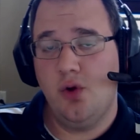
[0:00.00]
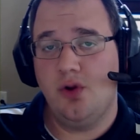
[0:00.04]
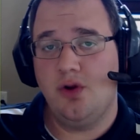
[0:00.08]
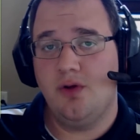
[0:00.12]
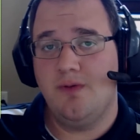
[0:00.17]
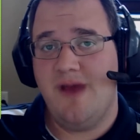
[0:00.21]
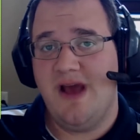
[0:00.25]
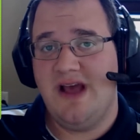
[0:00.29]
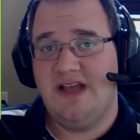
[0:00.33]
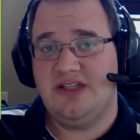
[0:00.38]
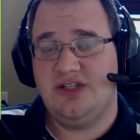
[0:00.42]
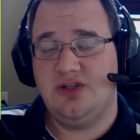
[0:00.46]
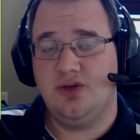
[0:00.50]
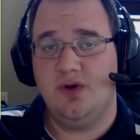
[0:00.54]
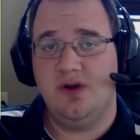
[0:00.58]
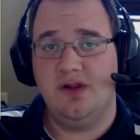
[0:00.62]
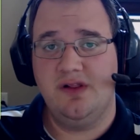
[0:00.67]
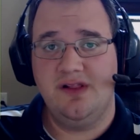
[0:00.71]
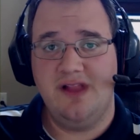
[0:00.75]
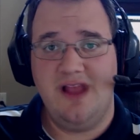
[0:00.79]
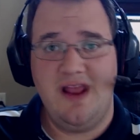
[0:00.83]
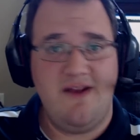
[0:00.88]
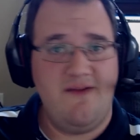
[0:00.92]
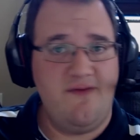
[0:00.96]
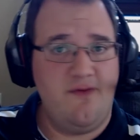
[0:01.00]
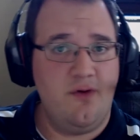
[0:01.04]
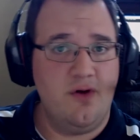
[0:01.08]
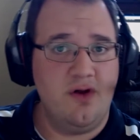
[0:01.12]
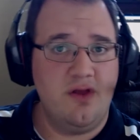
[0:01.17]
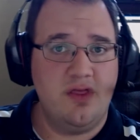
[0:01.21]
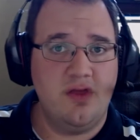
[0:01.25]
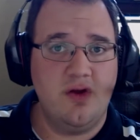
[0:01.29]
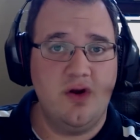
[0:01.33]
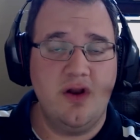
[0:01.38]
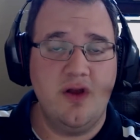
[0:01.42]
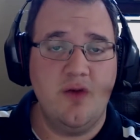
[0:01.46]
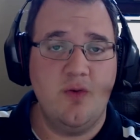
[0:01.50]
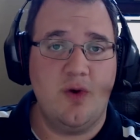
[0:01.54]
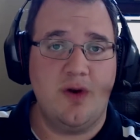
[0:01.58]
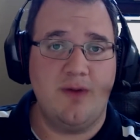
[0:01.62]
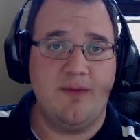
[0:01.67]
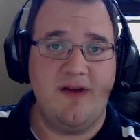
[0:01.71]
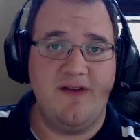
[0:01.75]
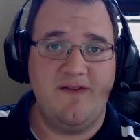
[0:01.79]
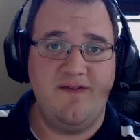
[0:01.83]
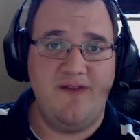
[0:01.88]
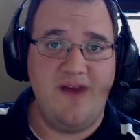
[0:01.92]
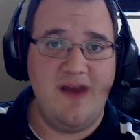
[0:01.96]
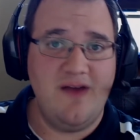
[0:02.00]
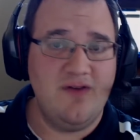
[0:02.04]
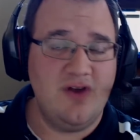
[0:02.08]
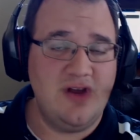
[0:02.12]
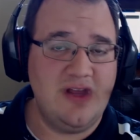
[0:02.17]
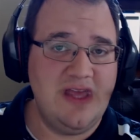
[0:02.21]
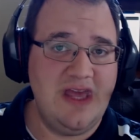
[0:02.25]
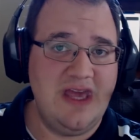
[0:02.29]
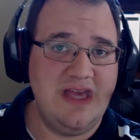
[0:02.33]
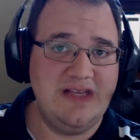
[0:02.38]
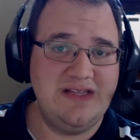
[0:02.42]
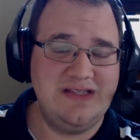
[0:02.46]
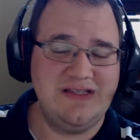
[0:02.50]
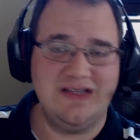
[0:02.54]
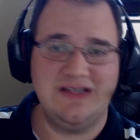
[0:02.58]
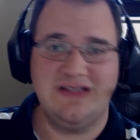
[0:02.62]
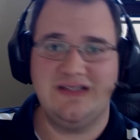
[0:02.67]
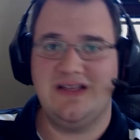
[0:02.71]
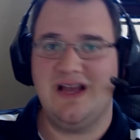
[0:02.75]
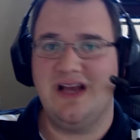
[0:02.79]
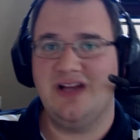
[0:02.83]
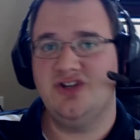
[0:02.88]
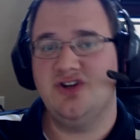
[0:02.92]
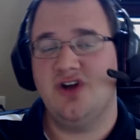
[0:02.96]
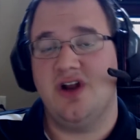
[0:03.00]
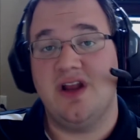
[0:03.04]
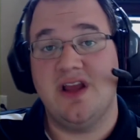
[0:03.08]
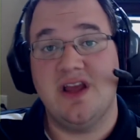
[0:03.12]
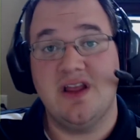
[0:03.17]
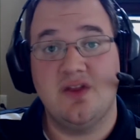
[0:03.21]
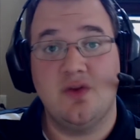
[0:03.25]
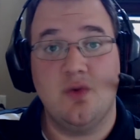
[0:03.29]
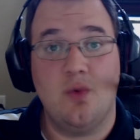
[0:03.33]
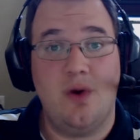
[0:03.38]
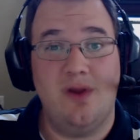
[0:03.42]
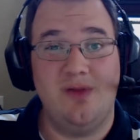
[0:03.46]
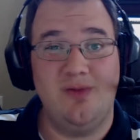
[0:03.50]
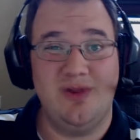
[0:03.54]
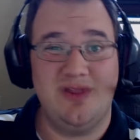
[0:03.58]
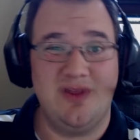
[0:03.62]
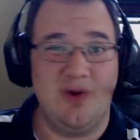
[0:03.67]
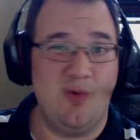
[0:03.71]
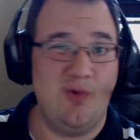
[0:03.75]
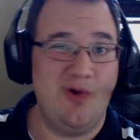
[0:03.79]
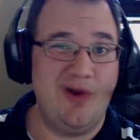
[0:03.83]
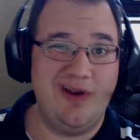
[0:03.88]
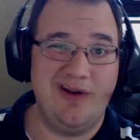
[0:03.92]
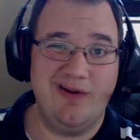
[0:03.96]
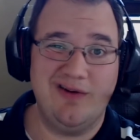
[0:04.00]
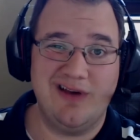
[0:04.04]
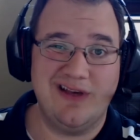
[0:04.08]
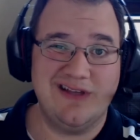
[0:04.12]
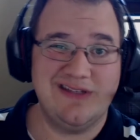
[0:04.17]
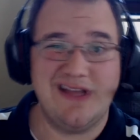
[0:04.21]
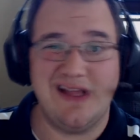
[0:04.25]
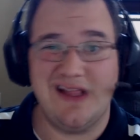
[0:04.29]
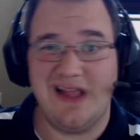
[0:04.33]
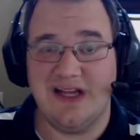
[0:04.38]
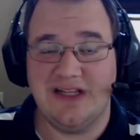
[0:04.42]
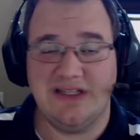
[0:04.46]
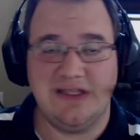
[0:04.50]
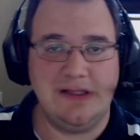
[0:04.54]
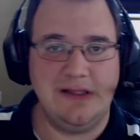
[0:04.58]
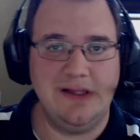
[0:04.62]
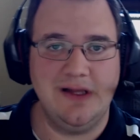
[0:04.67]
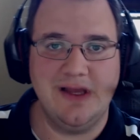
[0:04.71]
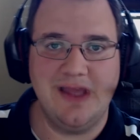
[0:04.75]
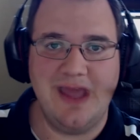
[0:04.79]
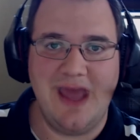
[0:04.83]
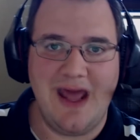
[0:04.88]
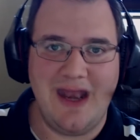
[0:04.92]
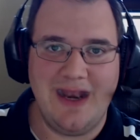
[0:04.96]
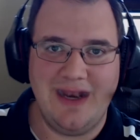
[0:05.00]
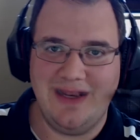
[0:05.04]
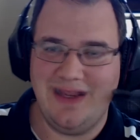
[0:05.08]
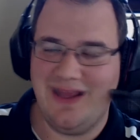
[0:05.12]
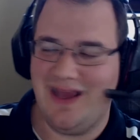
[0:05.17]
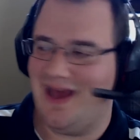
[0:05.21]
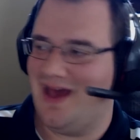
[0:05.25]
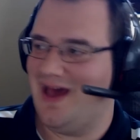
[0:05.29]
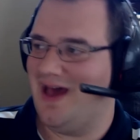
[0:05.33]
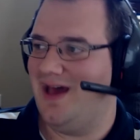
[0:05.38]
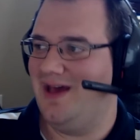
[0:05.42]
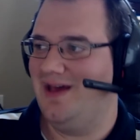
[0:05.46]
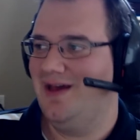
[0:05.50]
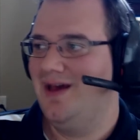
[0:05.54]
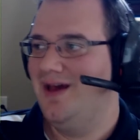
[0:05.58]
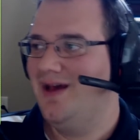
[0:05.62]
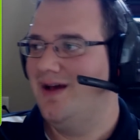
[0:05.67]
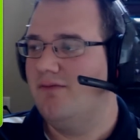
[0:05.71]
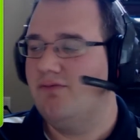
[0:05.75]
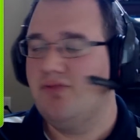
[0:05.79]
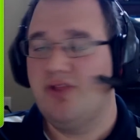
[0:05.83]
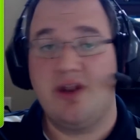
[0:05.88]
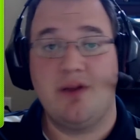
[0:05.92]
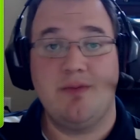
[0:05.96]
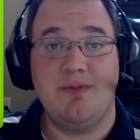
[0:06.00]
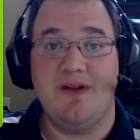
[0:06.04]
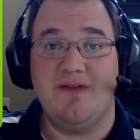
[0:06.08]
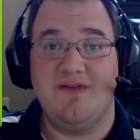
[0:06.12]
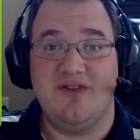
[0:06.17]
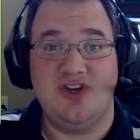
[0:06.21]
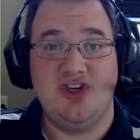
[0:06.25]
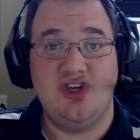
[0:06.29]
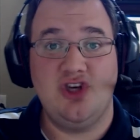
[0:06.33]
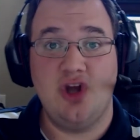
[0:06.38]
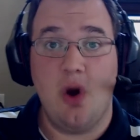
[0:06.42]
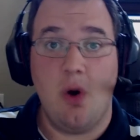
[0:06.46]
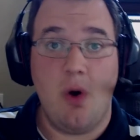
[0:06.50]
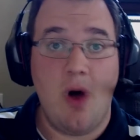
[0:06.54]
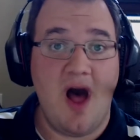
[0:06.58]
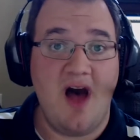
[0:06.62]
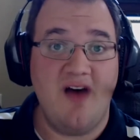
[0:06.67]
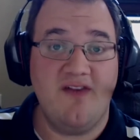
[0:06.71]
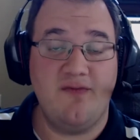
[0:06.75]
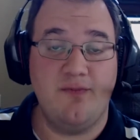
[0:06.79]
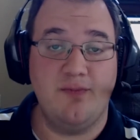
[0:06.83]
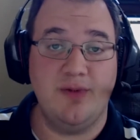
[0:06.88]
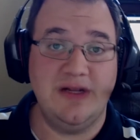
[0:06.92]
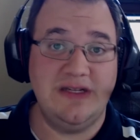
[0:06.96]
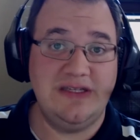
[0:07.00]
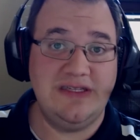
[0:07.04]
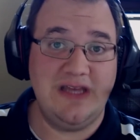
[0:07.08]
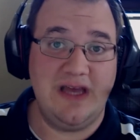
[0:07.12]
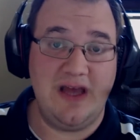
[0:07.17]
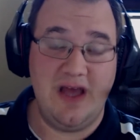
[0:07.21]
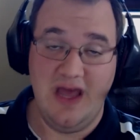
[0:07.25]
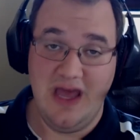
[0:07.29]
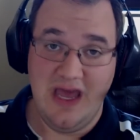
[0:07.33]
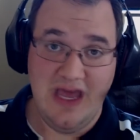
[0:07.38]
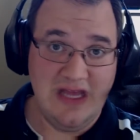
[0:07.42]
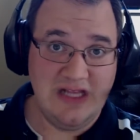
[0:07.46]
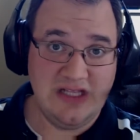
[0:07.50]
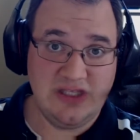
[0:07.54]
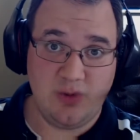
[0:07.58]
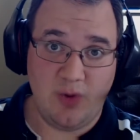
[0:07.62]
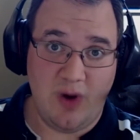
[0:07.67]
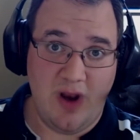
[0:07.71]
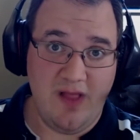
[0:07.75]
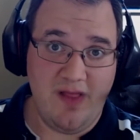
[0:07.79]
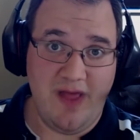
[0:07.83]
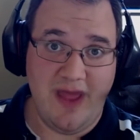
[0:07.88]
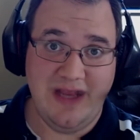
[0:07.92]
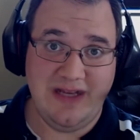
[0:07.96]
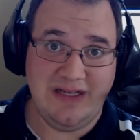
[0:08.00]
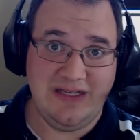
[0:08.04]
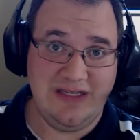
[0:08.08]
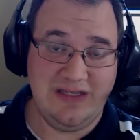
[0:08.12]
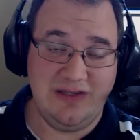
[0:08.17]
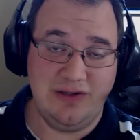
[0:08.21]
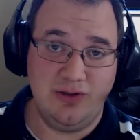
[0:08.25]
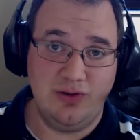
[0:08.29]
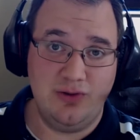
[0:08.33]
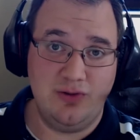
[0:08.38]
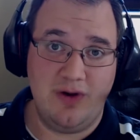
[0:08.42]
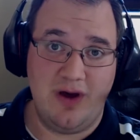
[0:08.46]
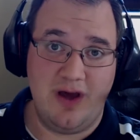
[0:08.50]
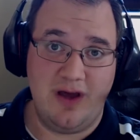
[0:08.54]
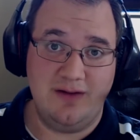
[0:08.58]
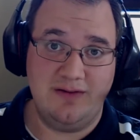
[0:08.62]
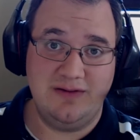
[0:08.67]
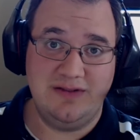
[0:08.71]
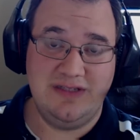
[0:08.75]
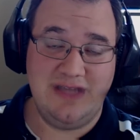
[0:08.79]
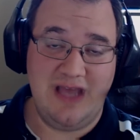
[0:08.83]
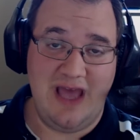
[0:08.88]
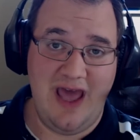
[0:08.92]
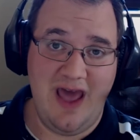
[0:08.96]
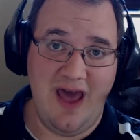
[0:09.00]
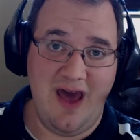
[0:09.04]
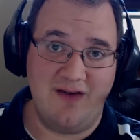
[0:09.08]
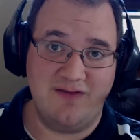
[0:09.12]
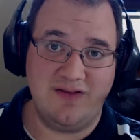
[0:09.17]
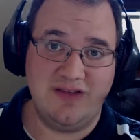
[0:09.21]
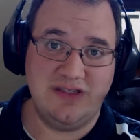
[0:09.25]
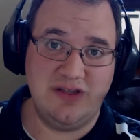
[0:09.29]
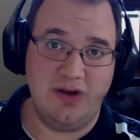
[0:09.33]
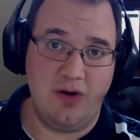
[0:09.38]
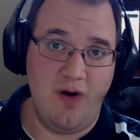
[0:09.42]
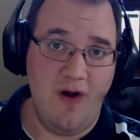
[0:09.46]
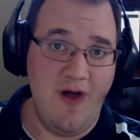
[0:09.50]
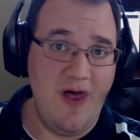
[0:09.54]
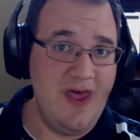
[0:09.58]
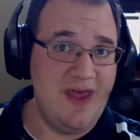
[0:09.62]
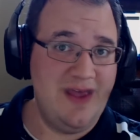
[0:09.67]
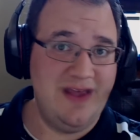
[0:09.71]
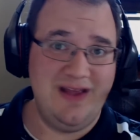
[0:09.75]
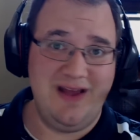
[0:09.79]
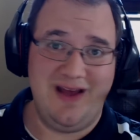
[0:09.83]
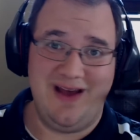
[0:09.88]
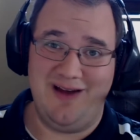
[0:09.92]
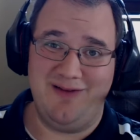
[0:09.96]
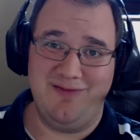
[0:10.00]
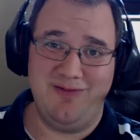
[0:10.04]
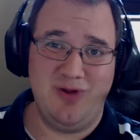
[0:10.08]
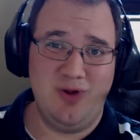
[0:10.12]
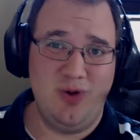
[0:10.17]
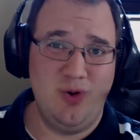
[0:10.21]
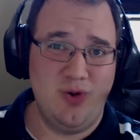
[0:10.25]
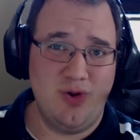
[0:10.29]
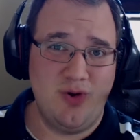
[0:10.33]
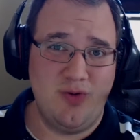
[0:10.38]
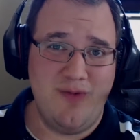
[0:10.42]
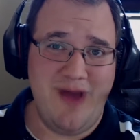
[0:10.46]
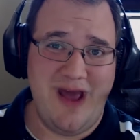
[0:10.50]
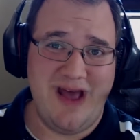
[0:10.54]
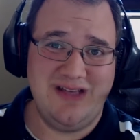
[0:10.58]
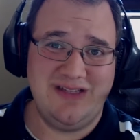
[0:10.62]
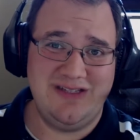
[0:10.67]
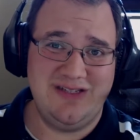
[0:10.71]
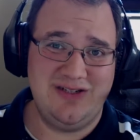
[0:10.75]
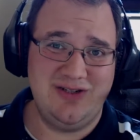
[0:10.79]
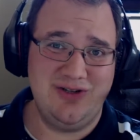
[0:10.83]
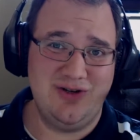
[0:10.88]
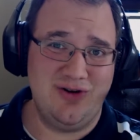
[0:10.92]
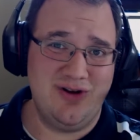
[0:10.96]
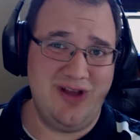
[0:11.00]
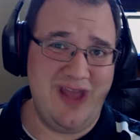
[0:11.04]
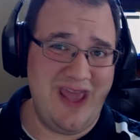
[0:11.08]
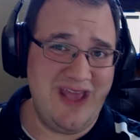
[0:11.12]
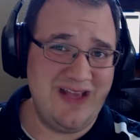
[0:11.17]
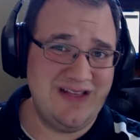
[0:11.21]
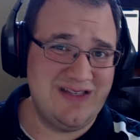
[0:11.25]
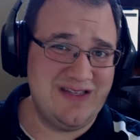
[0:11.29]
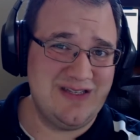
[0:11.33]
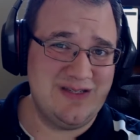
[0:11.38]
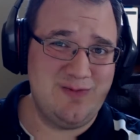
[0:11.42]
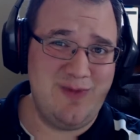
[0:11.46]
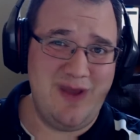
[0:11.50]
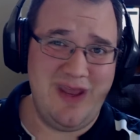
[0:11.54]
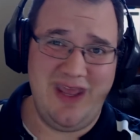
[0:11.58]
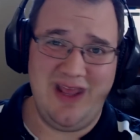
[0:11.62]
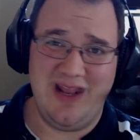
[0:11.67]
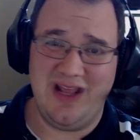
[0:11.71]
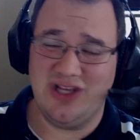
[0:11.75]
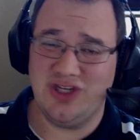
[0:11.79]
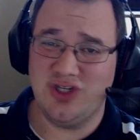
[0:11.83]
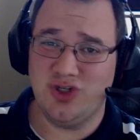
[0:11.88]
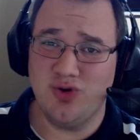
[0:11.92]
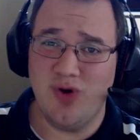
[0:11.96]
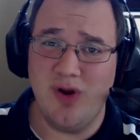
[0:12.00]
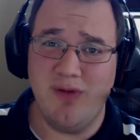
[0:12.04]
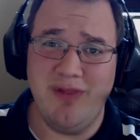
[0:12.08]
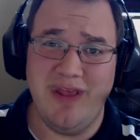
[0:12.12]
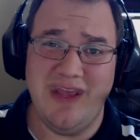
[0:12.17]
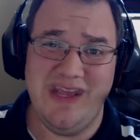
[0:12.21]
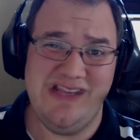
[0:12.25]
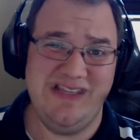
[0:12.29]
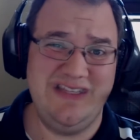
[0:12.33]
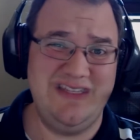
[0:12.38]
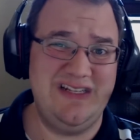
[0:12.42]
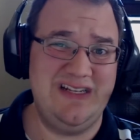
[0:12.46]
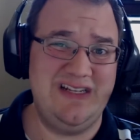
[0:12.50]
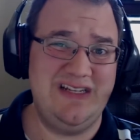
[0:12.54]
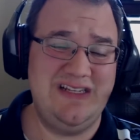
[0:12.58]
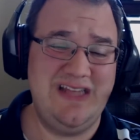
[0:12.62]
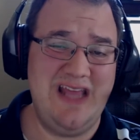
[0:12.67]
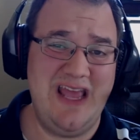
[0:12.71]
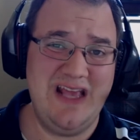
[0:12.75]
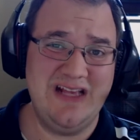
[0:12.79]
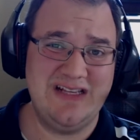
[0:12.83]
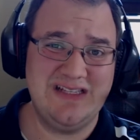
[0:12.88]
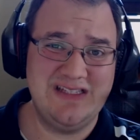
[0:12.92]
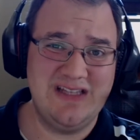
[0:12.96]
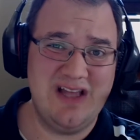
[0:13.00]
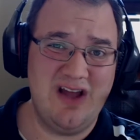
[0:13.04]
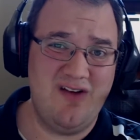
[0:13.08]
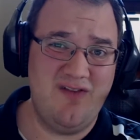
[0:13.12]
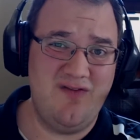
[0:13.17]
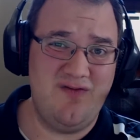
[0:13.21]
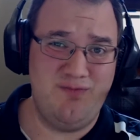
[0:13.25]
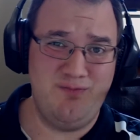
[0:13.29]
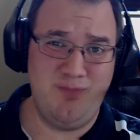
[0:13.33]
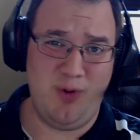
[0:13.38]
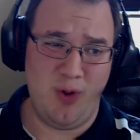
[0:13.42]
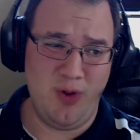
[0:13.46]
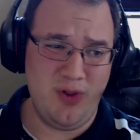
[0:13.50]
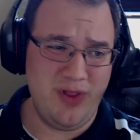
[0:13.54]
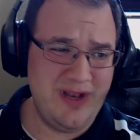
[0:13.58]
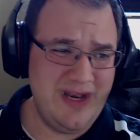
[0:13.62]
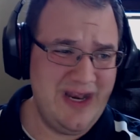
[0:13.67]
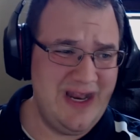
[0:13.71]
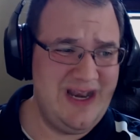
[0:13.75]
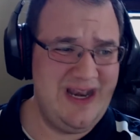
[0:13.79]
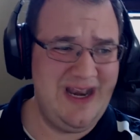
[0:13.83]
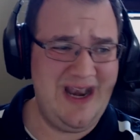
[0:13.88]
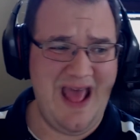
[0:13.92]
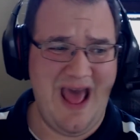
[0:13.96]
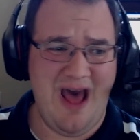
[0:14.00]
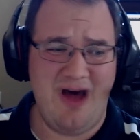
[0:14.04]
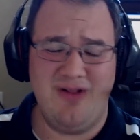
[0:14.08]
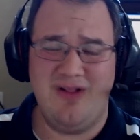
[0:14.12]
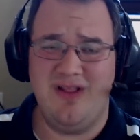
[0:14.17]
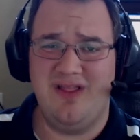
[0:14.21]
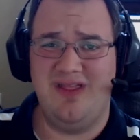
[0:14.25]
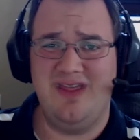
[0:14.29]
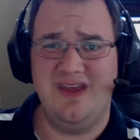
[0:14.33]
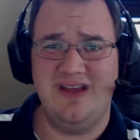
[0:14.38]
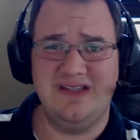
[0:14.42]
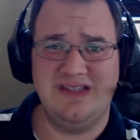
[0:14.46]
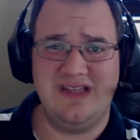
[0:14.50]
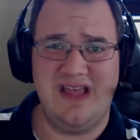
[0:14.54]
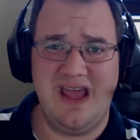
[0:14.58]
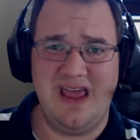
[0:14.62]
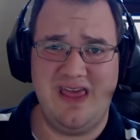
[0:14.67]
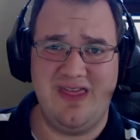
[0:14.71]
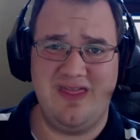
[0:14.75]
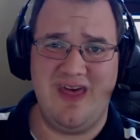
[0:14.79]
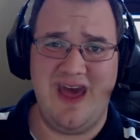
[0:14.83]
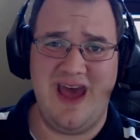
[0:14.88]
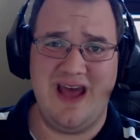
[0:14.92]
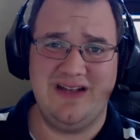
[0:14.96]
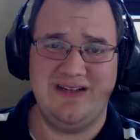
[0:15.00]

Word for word: Cooler Master Elite 430, one of my favorite cases. I try to get the one with the window because I like to look at it. Yeah, I'm a little bit of a show-off, but it's what I like to have. So Cooler Master cases make it extremely easy to take stuff, pull it in and out, and things like